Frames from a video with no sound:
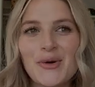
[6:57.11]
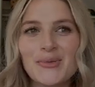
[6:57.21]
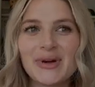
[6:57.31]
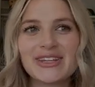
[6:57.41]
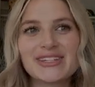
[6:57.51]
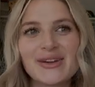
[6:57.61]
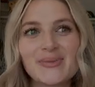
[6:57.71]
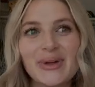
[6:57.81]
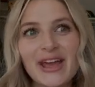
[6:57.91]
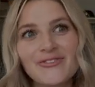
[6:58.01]
which
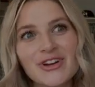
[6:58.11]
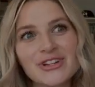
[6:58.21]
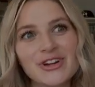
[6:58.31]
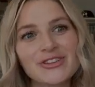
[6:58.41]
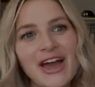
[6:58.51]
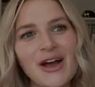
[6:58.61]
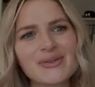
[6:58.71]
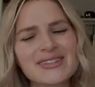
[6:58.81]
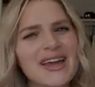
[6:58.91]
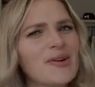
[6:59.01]
when I first heard that, I
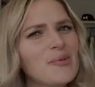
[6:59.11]
was like,